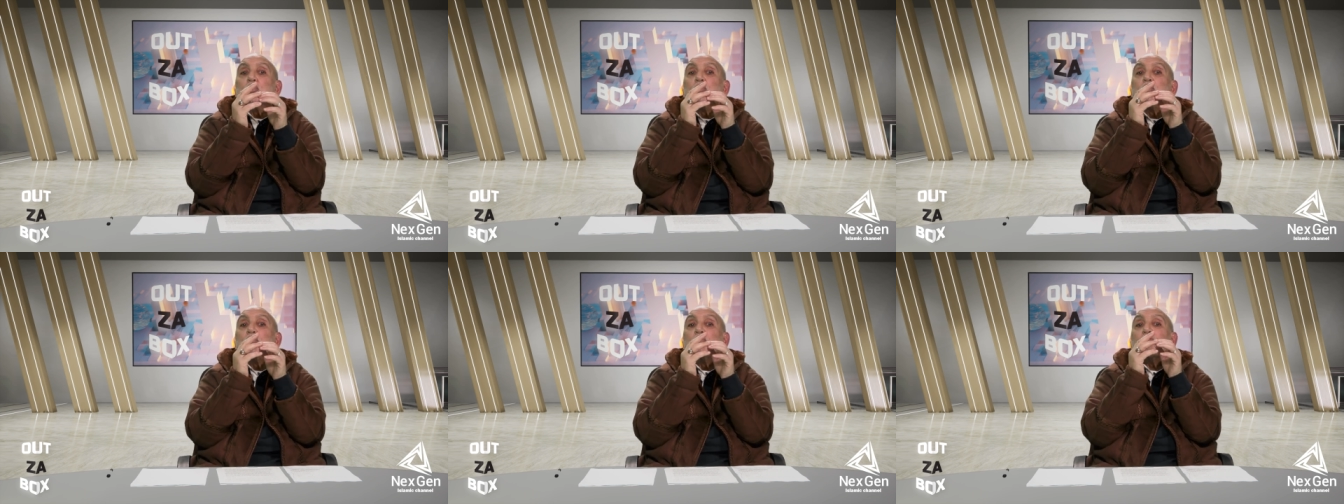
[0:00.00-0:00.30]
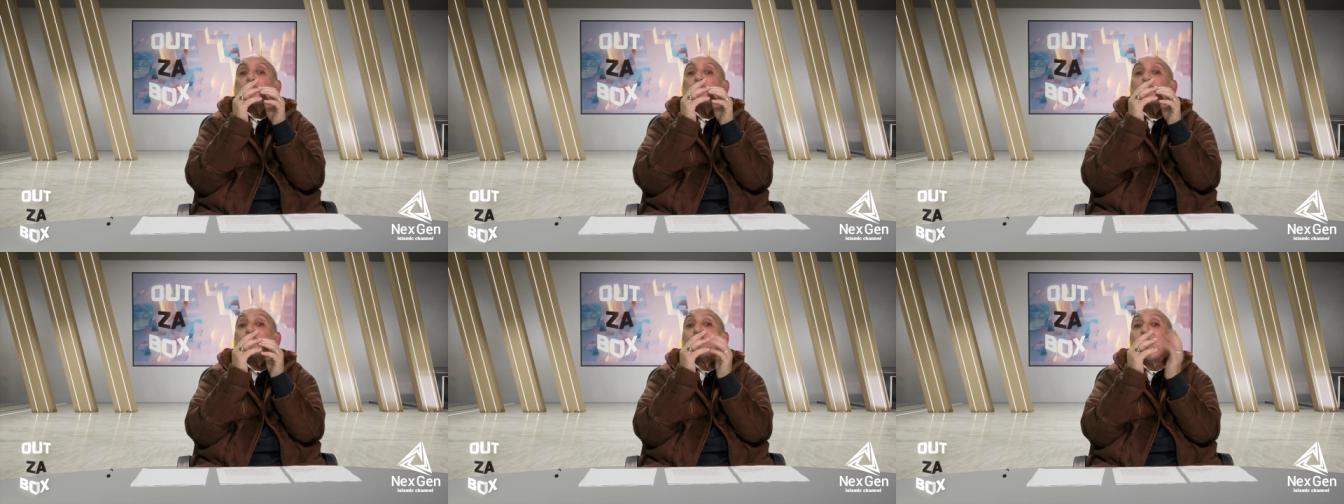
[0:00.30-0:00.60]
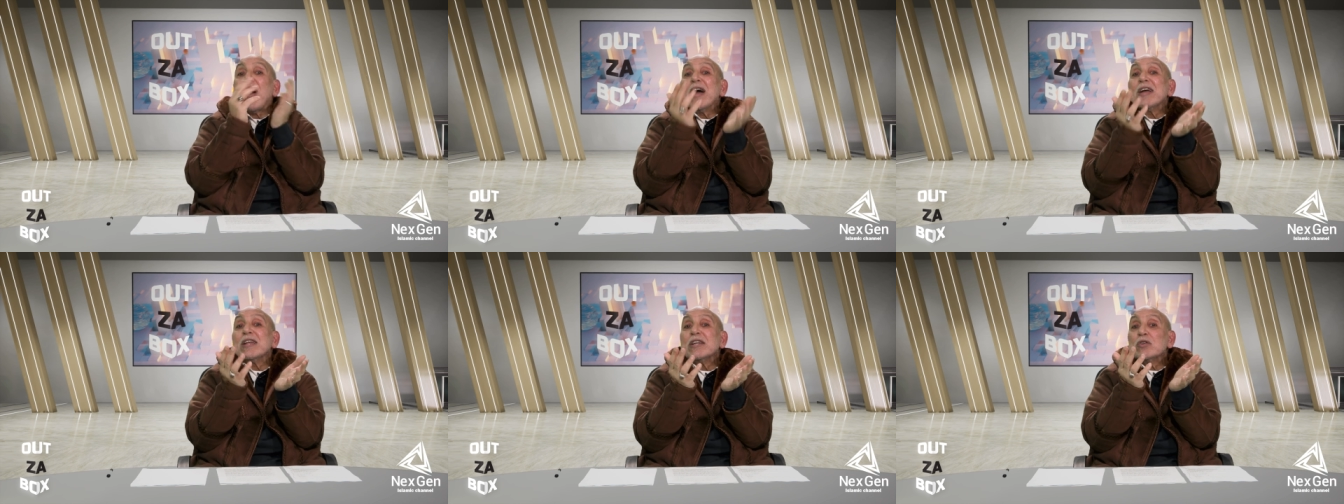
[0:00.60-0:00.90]
to
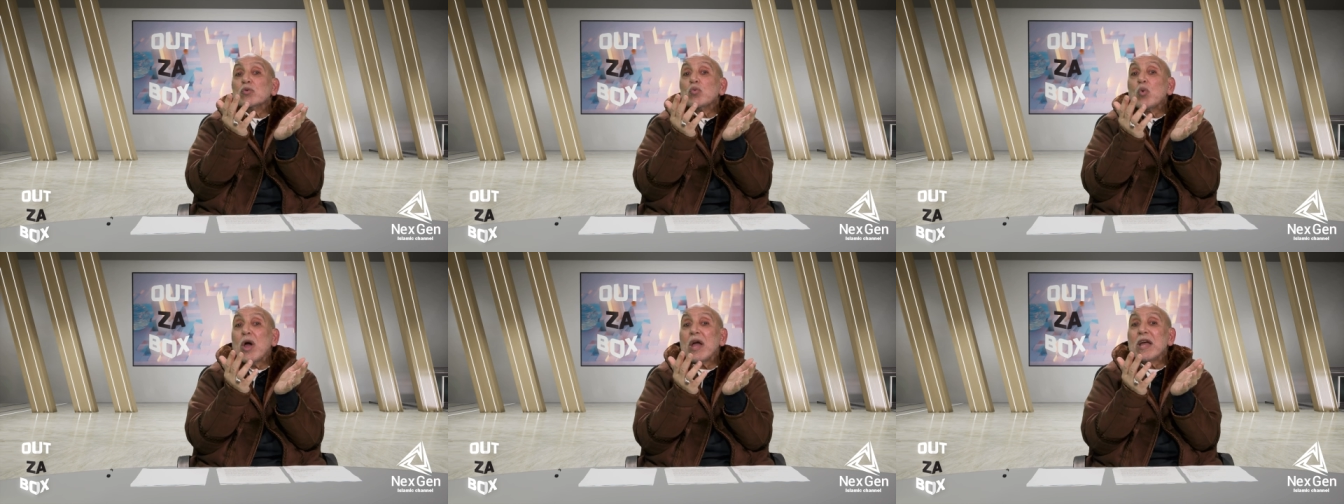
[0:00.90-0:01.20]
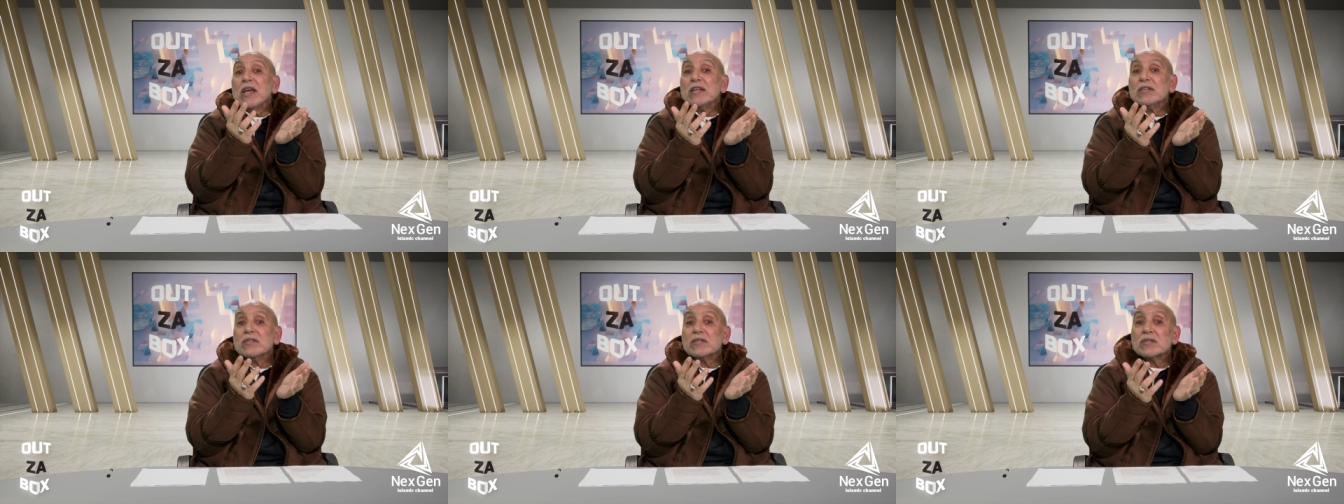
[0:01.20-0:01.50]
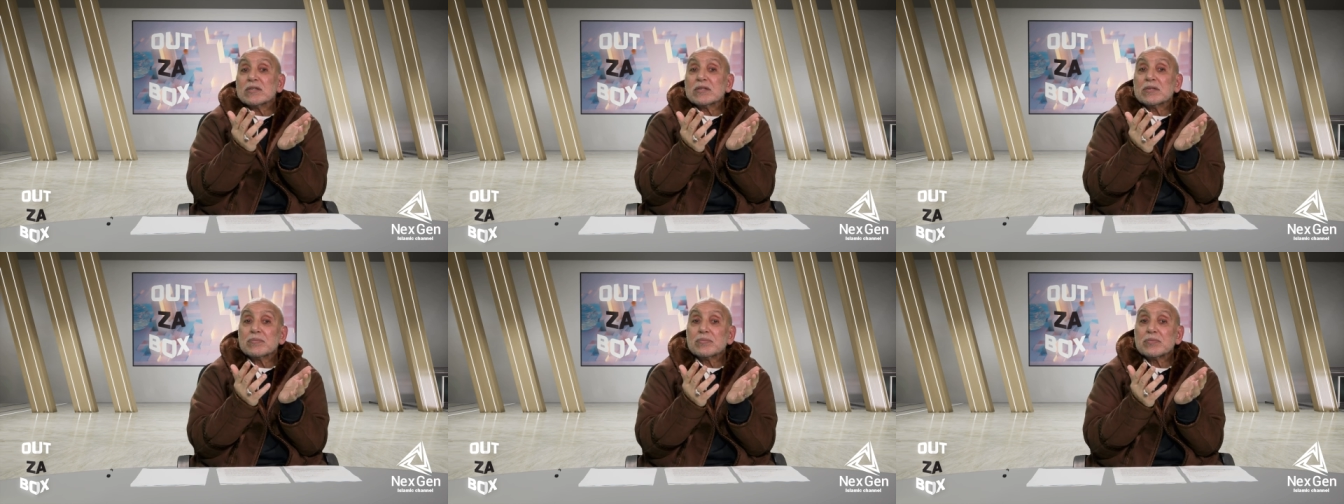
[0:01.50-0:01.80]
find
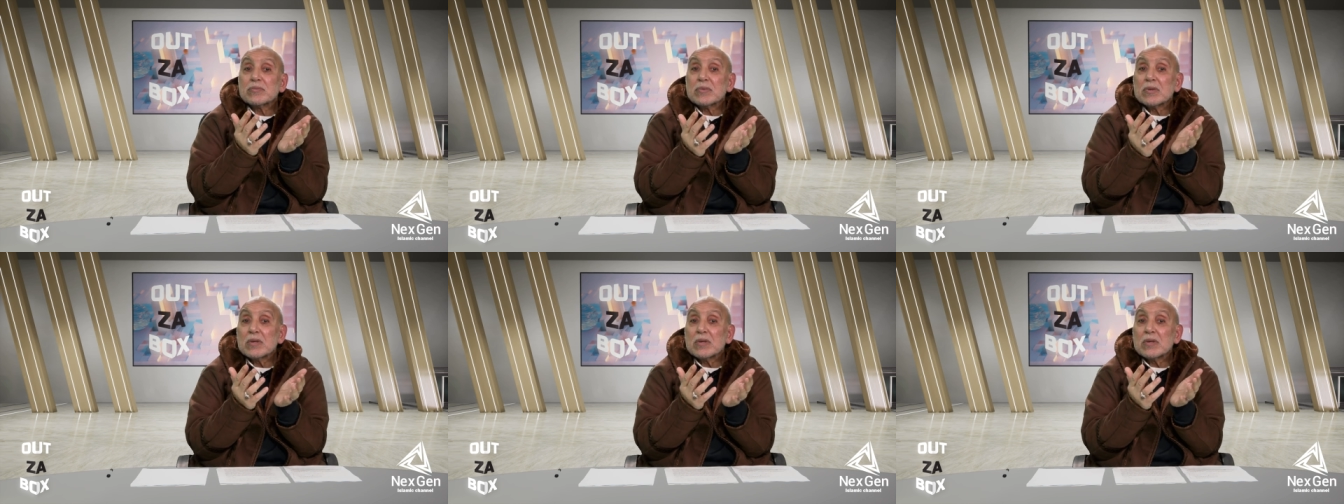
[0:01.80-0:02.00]
ways